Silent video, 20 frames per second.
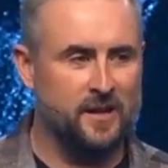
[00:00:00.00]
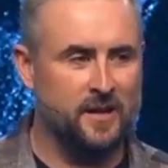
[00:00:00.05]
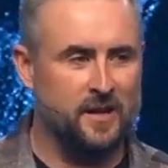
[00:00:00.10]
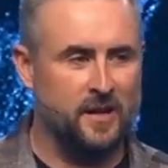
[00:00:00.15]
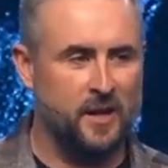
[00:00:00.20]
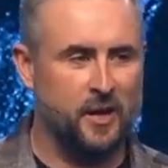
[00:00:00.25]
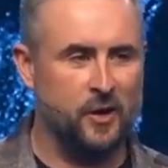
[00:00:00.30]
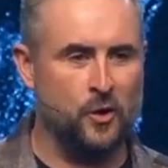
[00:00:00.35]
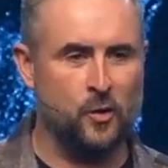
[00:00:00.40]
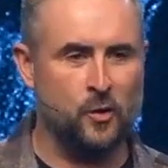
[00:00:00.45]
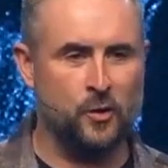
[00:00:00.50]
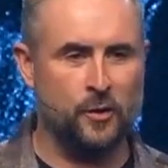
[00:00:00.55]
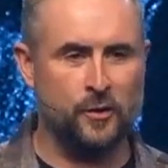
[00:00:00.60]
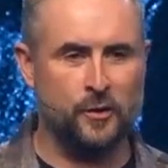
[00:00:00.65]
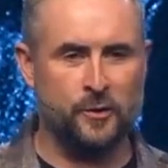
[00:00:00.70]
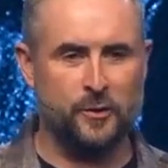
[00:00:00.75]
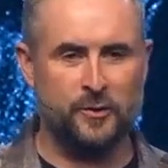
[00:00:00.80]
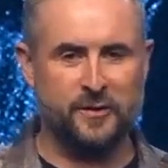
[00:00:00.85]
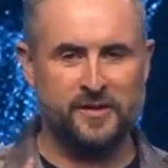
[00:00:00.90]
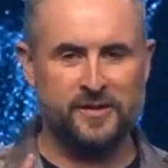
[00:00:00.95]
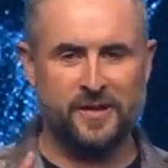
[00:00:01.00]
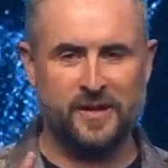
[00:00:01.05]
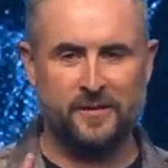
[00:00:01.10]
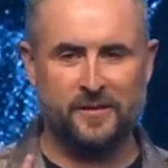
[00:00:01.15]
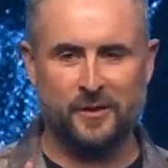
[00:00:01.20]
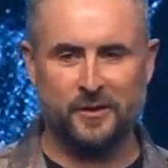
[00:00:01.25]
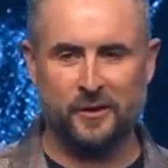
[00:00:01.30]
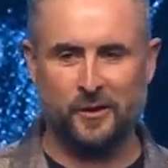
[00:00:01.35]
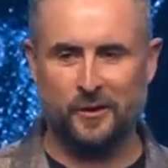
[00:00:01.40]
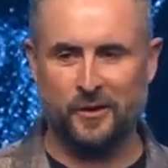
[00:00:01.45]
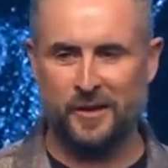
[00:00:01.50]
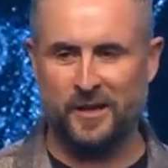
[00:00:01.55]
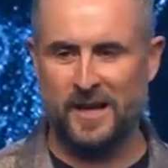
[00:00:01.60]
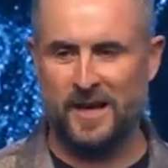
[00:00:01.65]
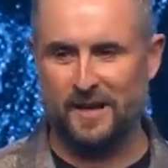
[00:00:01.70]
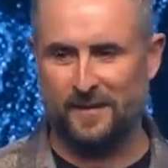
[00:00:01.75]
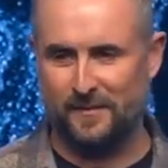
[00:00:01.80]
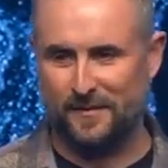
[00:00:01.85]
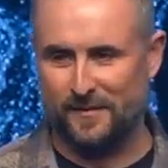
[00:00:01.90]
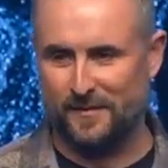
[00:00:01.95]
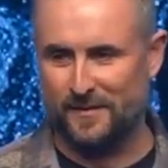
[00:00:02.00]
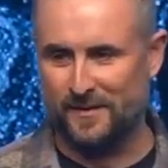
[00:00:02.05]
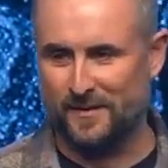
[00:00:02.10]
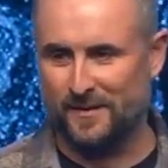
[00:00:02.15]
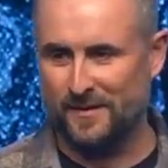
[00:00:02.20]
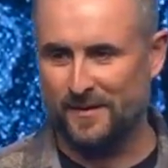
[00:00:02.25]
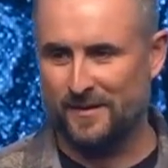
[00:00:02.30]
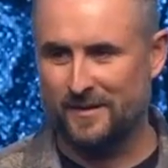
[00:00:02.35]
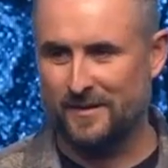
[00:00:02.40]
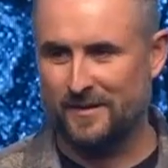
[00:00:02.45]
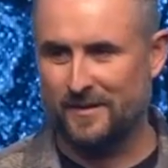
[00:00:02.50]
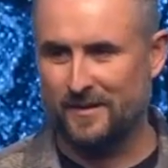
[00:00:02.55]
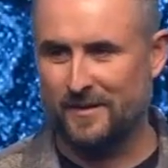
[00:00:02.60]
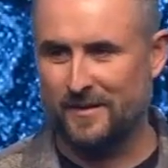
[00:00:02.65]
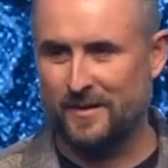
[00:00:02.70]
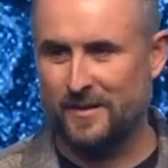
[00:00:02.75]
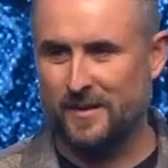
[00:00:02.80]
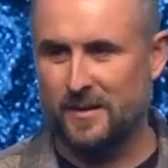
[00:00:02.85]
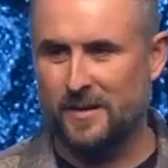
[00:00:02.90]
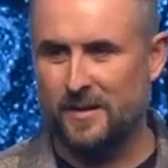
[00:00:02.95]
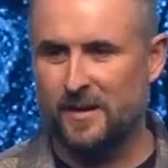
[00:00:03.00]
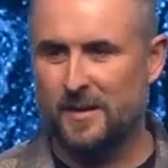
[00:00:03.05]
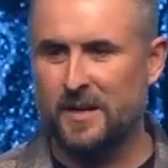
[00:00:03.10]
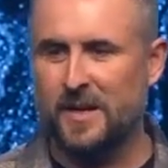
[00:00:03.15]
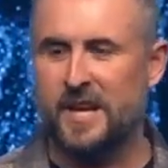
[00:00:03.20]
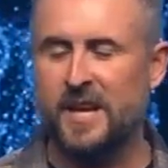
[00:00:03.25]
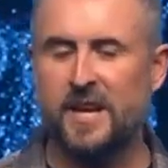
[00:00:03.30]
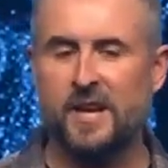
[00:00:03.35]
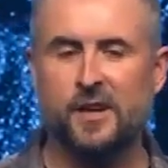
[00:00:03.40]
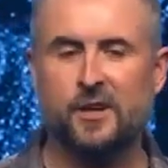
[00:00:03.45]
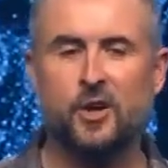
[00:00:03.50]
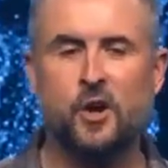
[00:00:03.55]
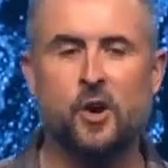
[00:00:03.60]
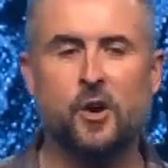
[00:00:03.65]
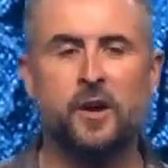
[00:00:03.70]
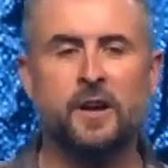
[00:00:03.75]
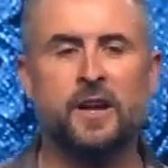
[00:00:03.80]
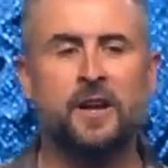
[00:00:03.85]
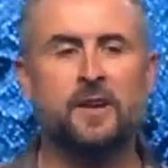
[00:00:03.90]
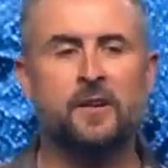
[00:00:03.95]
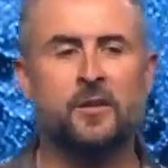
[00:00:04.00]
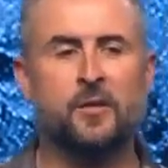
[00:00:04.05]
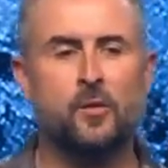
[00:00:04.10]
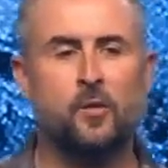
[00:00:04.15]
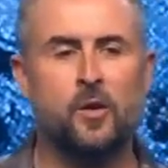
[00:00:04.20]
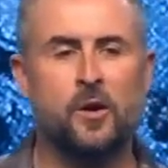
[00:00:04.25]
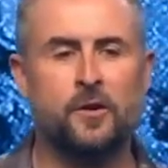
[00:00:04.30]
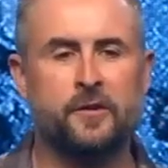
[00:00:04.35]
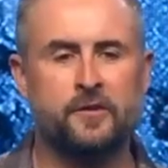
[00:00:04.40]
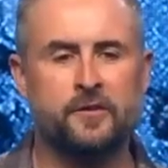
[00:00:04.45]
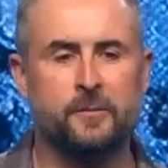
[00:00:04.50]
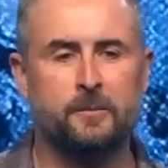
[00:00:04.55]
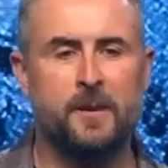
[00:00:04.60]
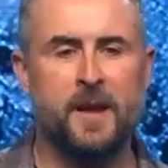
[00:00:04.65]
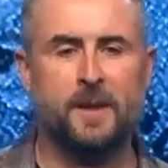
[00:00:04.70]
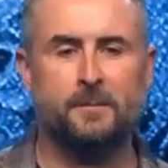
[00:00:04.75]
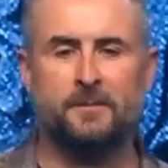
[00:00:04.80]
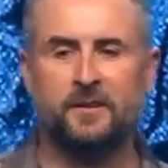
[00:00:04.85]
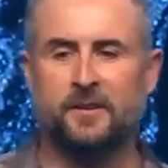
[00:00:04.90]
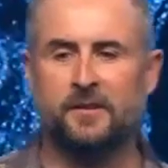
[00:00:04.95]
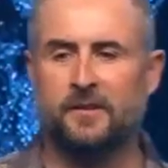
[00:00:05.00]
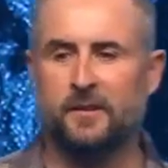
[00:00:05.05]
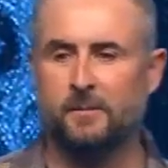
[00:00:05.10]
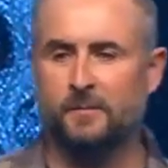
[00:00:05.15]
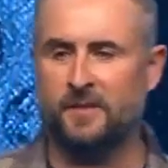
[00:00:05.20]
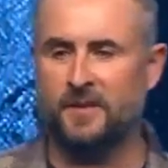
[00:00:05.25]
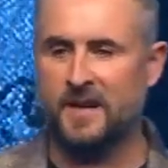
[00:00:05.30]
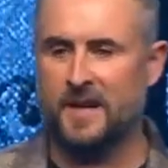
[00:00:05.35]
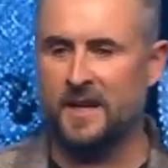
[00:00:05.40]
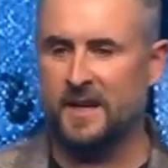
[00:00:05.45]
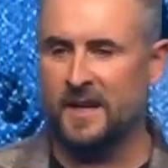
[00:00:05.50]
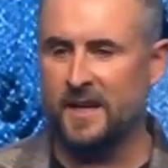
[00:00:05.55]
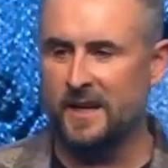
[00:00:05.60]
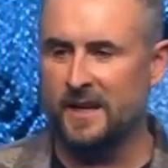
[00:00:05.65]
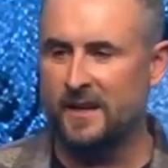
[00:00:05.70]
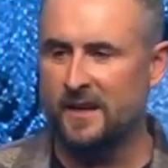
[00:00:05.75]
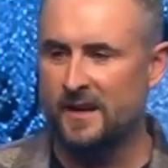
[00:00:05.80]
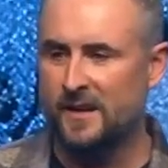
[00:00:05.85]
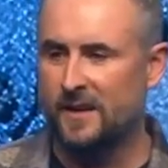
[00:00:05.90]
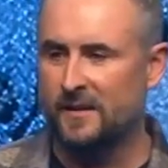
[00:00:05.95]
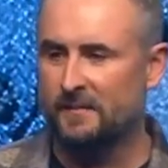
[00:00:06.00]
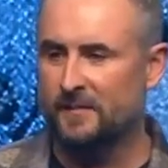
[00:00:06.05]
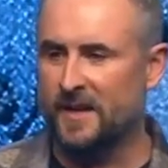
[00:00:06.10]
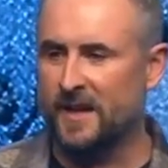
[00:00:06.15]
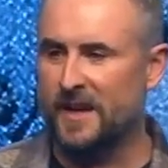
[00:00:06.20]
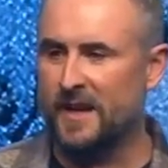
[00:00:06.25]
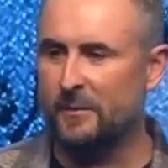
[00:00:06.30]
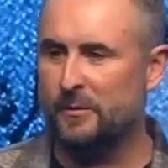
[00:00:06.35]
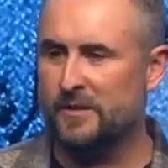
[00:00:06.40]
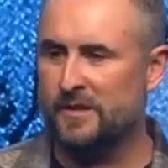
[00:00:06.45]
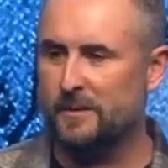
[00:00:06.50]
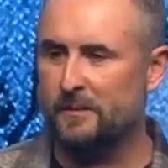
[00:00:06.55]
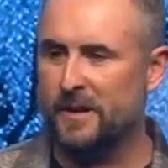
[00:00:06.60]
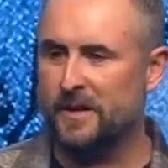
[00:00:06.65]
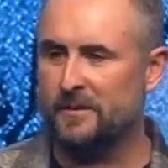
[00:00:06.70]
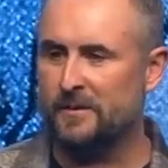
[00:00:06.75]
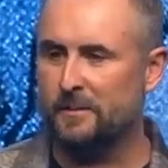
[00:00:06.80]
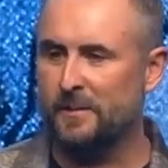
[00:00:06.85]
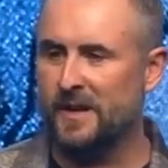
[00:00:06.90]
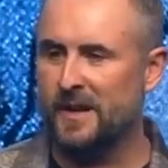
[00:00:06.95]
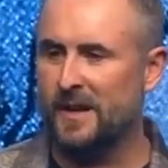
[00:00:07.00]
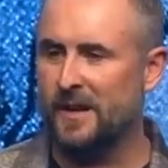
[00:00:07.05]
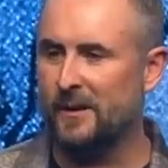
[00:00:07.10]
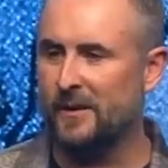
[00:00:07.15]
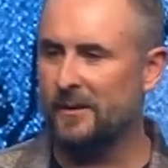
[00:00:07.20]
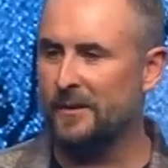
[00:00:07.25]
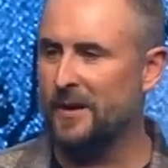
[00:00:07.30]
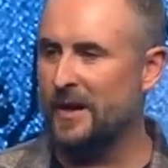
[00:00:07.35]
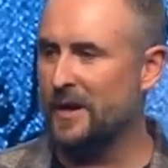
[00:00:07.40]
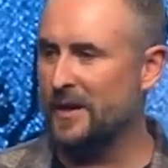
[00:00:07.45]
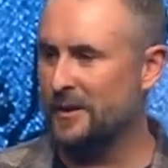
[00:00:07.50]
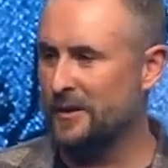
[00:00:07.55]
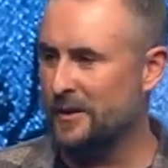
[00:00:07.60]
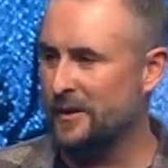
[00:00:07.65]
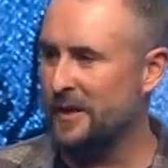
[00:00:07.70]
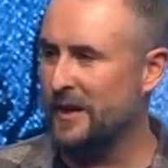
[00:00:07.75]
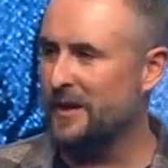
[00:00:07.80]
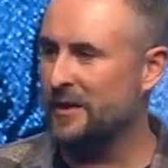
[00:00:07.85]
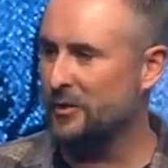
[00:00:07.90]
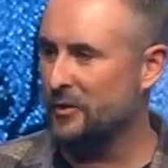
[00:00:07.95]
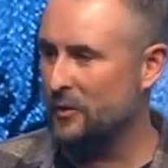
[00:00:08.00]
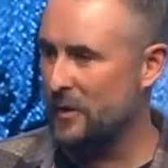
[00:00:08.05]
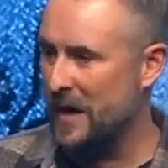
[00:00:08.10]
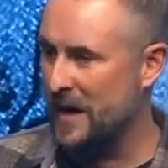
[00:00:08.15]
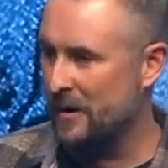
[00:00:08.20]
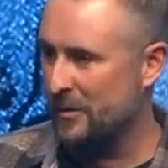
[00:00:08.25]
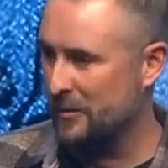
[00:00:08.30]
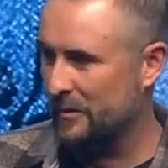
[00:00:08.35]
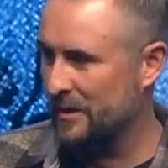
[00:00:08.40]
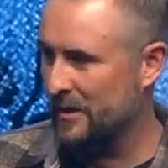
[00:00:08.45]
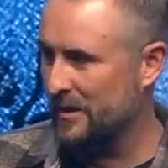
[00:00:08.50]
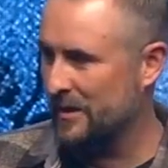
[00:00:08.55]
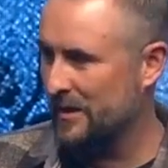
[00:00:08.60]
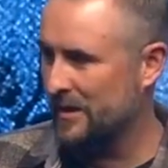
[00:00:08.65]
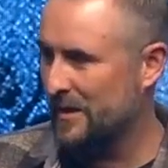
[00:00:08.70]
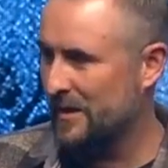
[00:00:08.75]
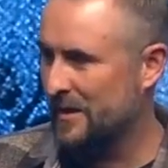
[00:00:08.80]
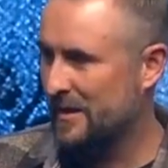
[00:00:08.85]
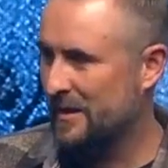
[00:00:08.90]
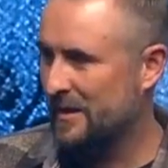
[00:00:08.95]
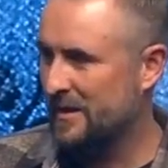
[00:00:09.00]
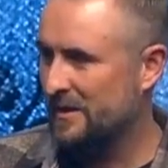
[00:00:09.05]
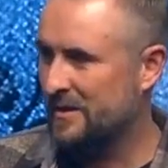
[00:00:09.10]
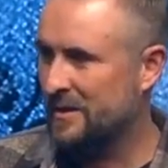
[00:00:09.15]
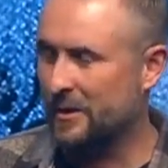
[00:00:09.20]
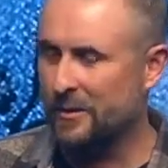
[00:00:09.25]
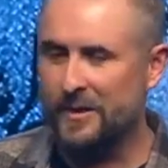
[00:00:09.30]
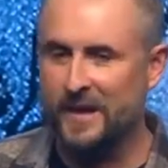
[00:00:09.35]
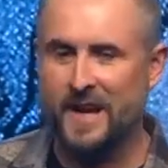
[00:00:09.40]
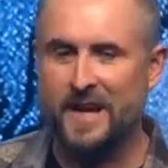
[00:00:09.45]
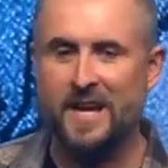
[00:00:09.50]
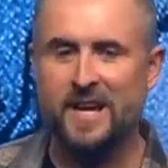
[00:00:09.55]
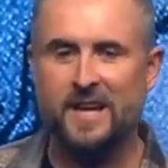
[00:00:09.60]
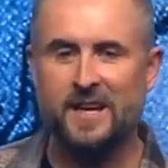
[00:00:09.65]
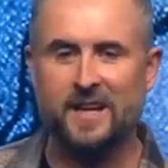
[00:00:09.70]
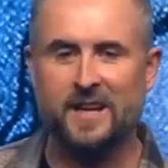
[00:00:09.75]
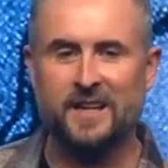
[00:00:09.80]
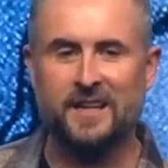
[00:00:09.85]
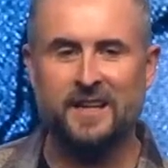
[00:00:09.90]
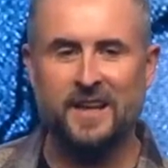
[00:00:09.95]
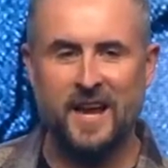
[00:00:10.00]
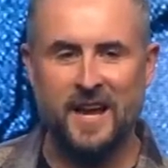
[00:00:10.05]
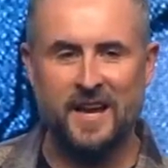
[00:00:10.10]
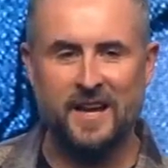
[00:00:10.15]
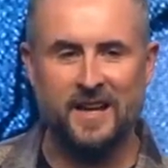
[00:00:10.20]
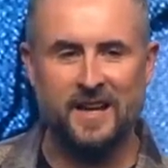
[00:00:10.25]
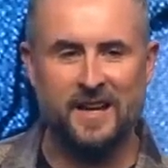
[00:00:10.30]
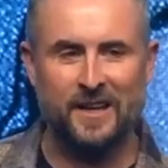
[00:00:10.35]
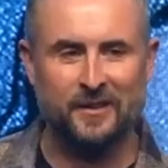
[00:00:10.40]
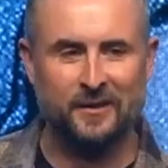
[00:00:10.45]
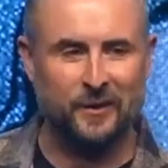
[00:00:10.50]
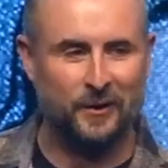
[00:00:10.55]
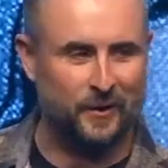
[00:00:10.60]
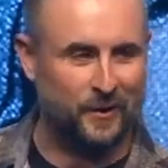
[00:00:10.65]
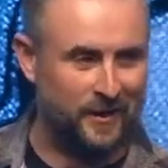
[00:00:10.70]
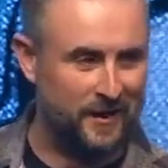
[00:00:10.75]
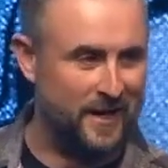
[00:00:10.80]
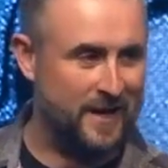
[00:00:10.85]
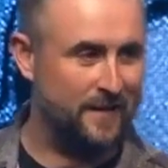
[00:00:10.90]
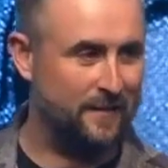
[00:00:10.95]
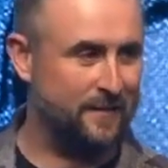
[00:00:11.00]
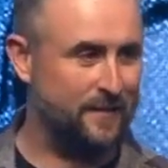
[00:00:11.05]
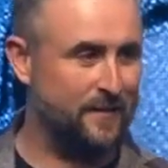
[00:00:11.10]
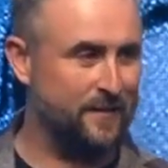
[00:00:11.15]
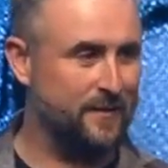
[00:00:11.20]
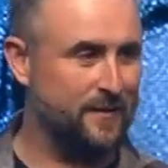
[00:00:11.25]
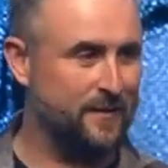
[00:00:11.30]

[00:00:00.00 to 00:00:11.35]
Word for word: in order to receive eternal life. He had gone into the waters of baptism thinking that he was about to be held under and drowned so that he could gain eternal life.